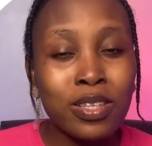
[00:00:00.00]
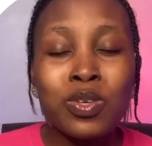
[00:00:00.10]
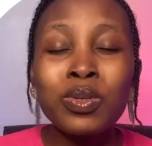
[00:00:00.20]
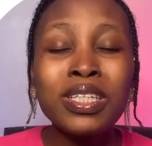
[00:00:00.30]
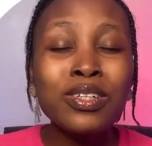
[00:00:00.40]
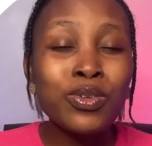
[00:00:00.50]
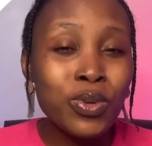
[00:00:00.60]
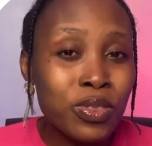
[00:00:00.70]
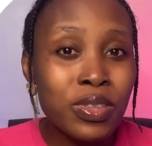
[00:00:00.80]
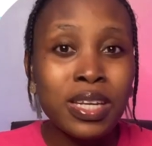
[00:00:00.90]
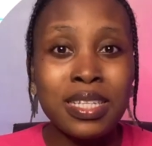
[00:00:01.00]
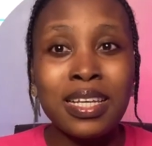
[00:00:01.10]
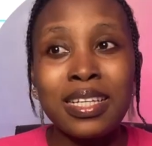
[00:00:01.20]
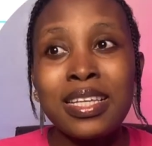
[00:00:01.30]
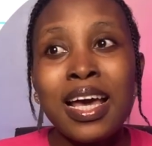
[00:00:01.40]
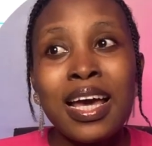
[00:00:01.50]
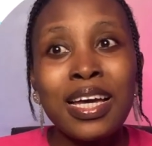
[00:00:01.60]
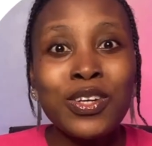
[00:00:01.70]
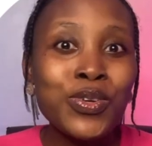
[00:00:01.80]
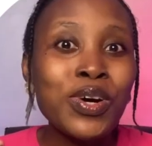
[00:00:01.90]
So the good thing is that
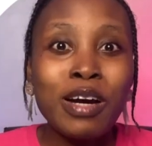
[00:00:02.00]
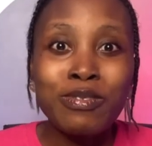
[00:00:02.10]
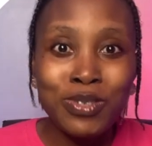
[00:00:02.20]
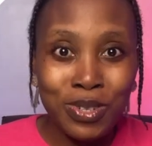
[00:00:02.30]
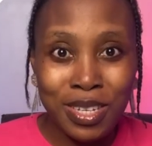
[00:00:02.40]
you don't have to do this